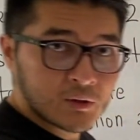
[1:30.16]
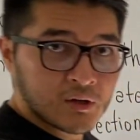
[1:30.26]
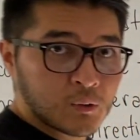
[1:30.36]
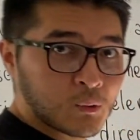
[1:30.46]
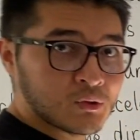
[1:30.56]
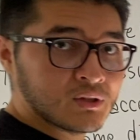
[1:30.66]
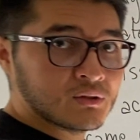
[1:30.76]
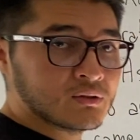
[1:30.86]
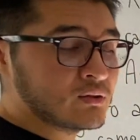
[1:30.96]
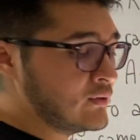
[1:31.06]
we're on a
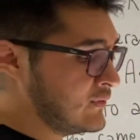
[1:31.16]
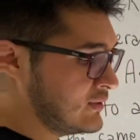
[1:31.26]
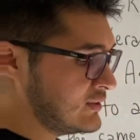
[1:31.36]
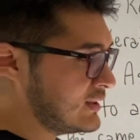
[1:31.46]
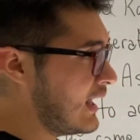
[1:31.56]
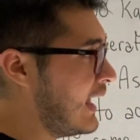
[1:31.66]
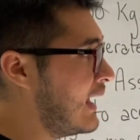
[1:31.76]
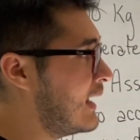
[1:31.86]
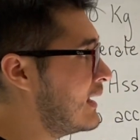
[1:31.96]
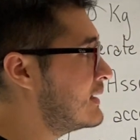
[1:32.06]
horizontal surface
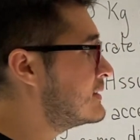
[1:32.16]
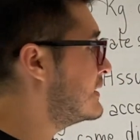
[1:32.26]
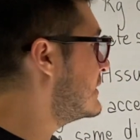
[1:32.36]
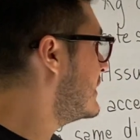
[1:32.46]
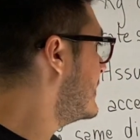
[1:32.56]
and since it